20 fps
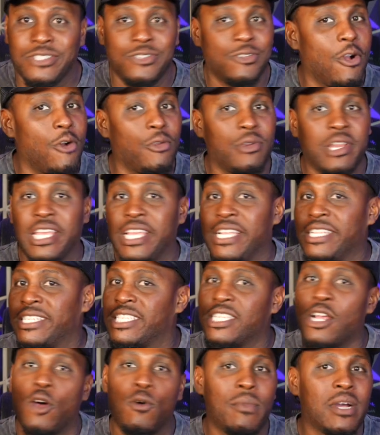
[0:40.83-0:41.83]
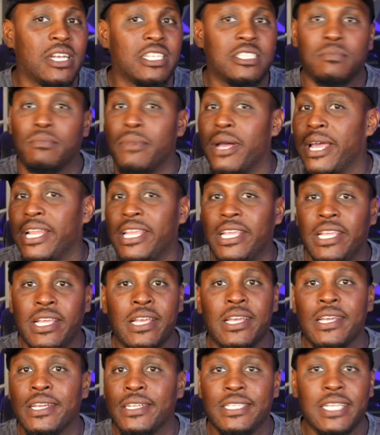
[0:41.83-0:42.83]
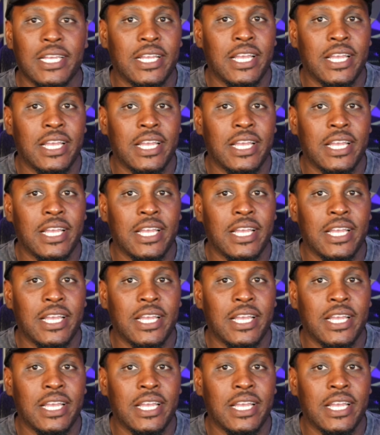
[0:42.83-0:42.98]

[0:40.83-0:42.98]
You're gonna need so much money to